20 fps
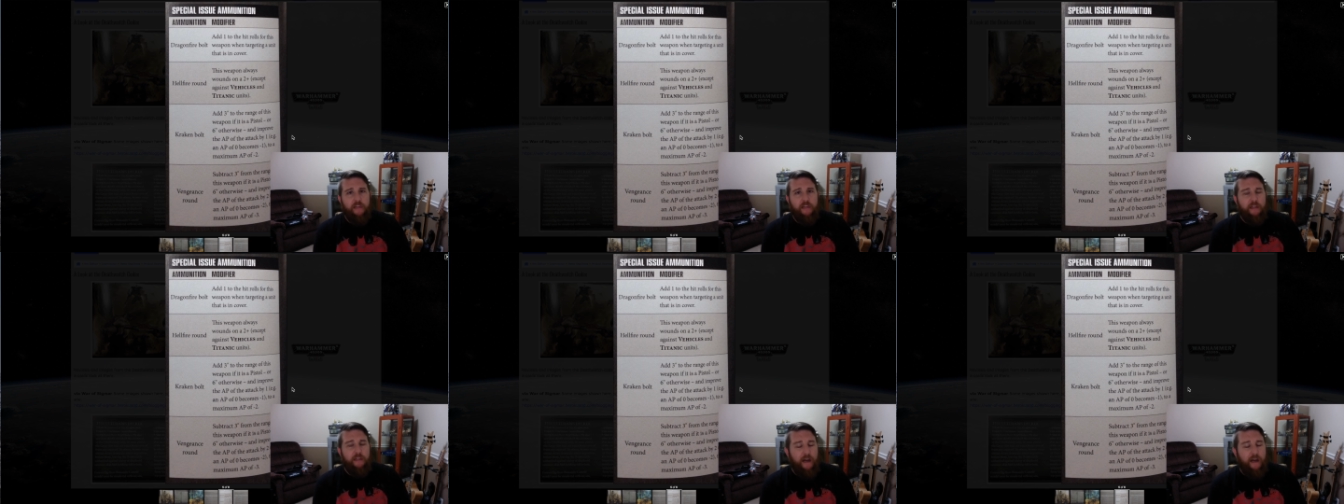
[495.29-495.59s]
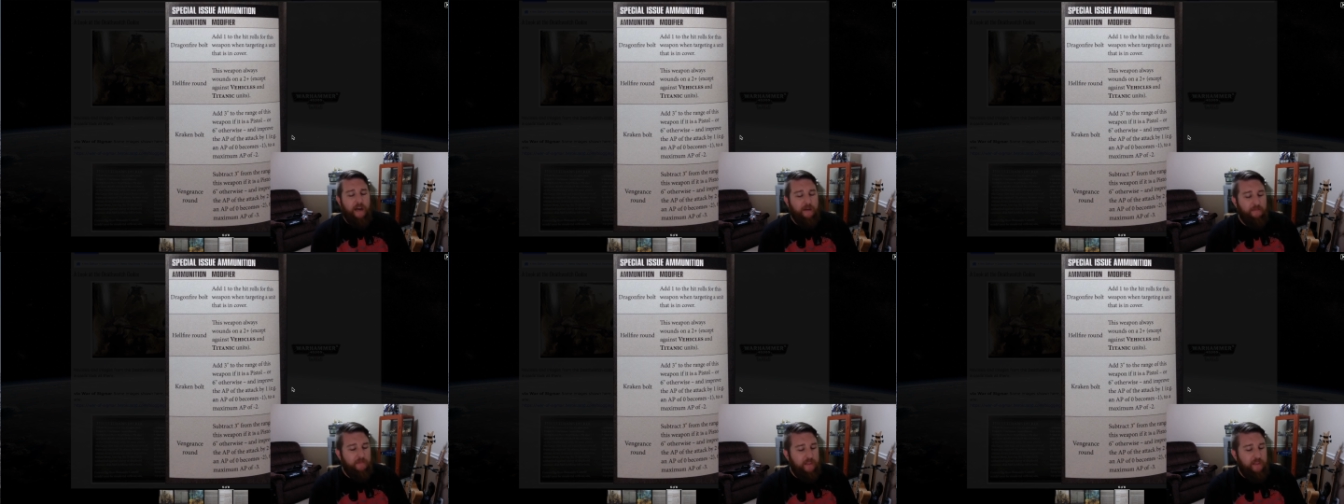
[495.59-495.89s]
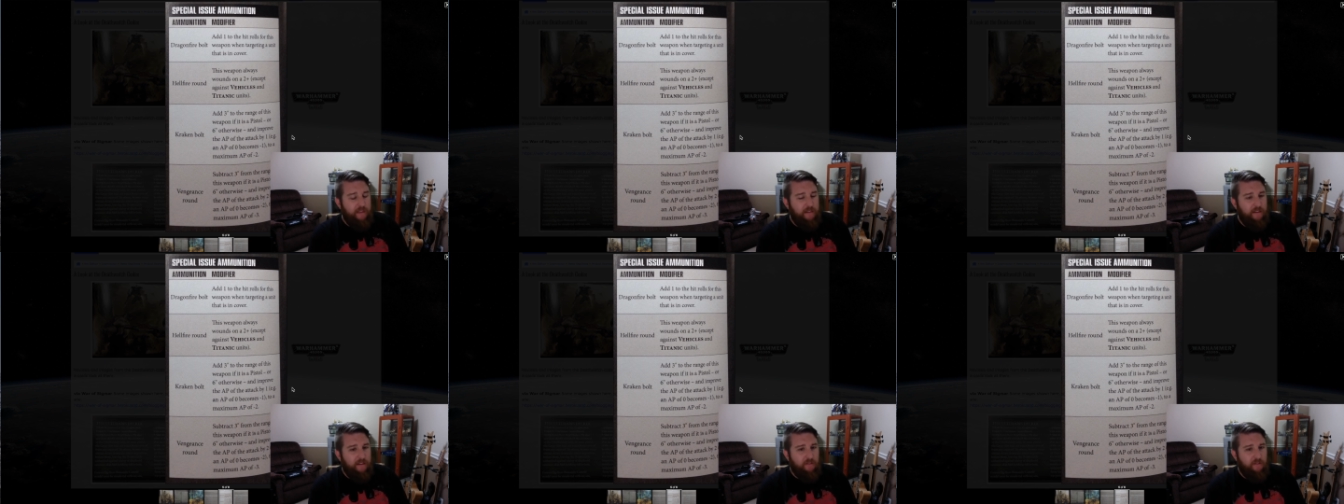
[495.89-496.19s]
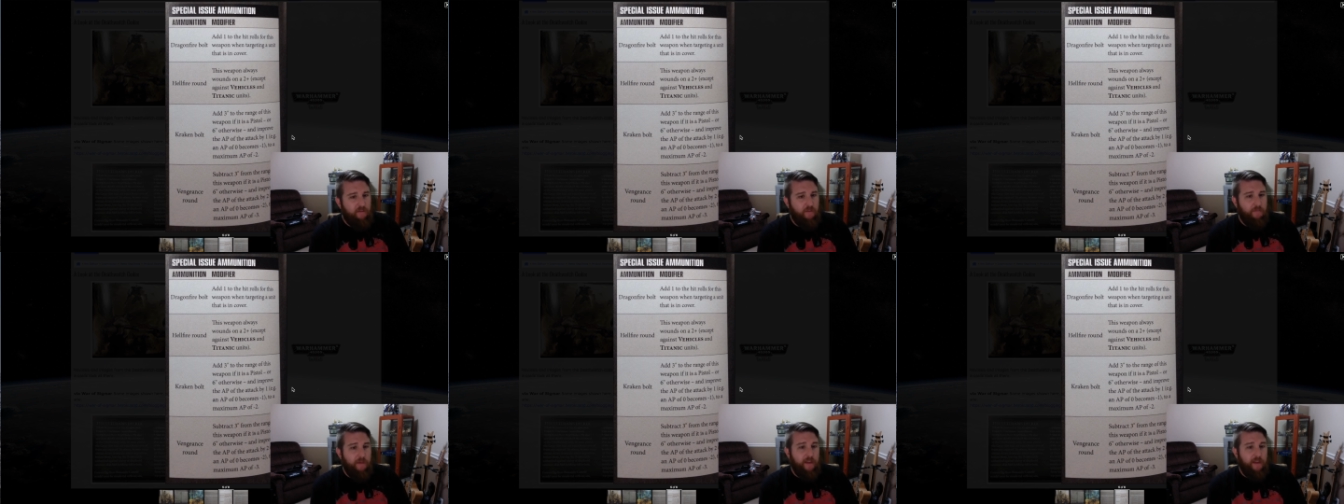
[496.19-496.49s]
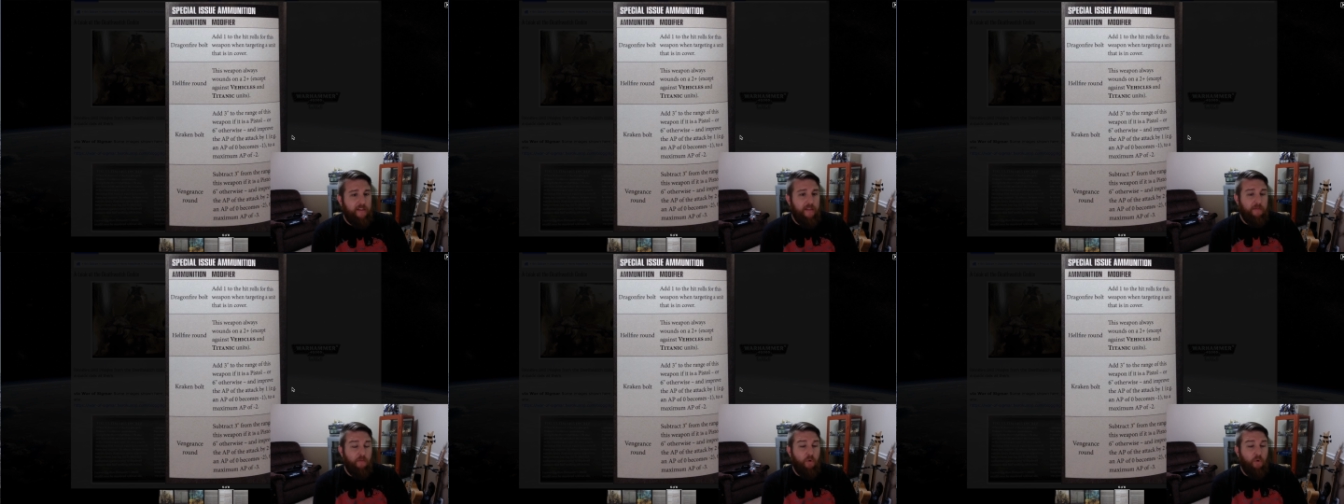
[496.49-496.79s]
Um, th this would
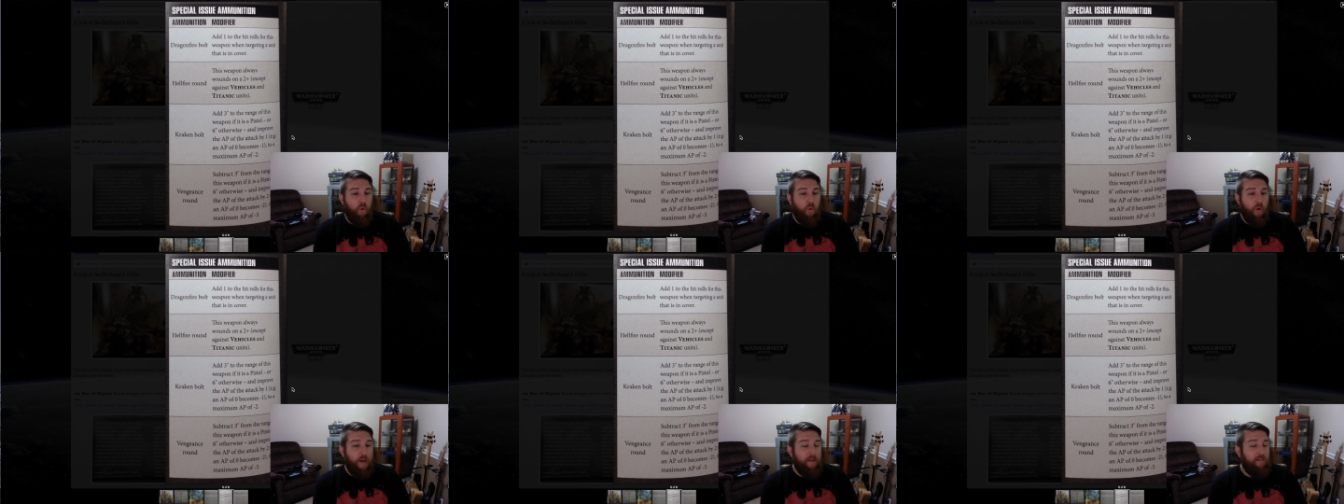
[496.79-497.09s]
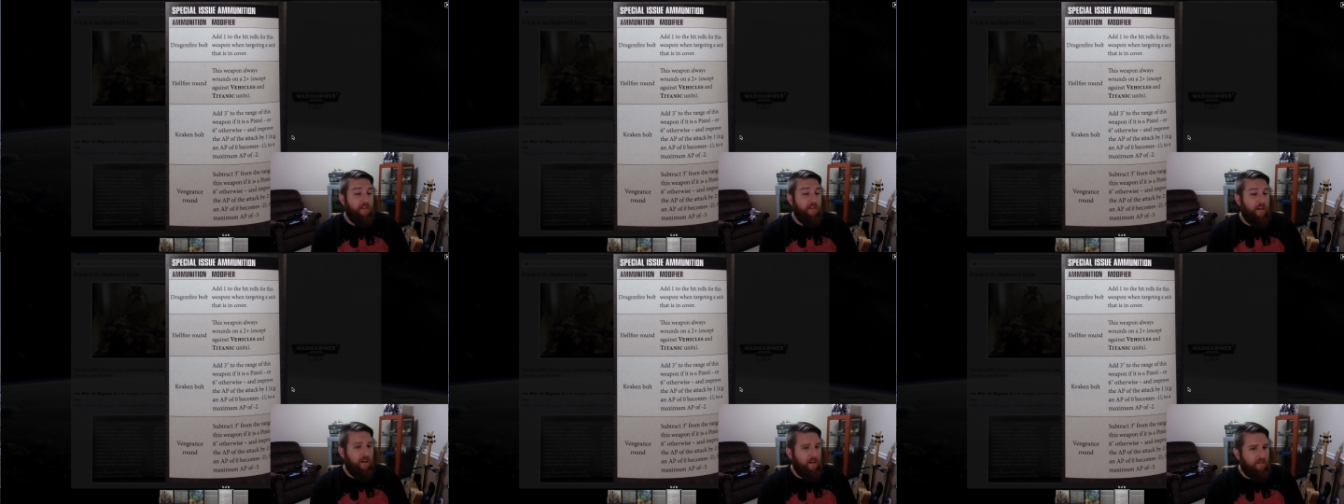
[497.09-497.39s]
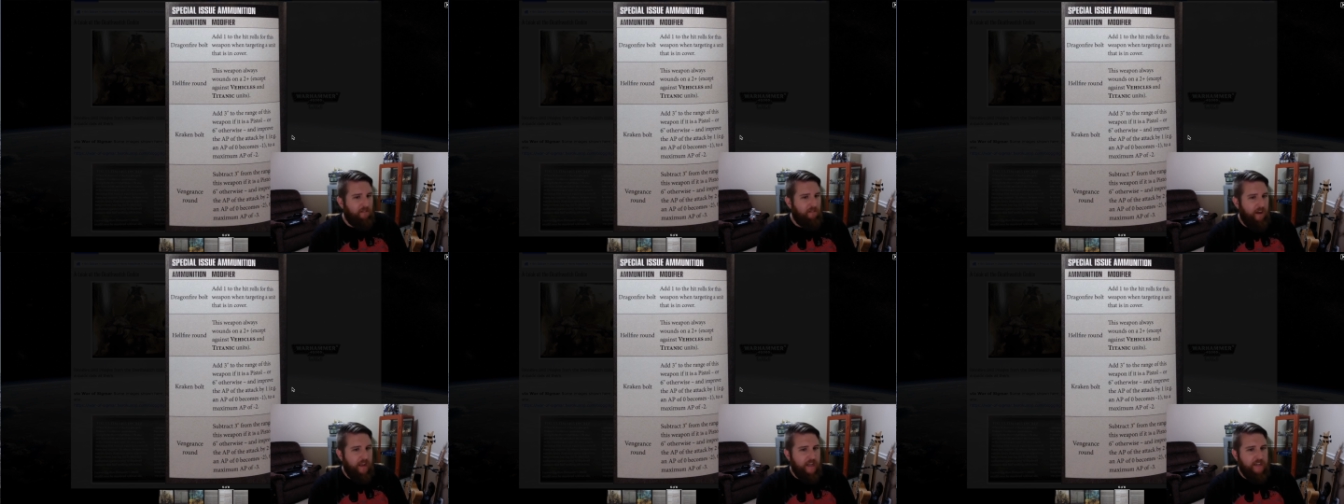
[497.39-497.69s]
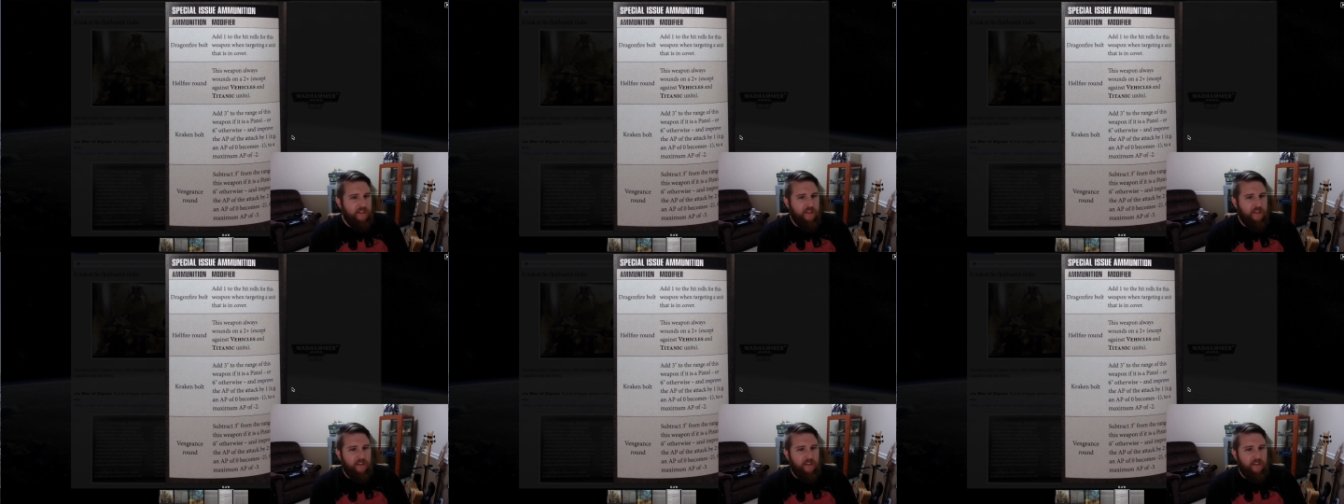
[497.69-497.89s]
make them quite long-ranged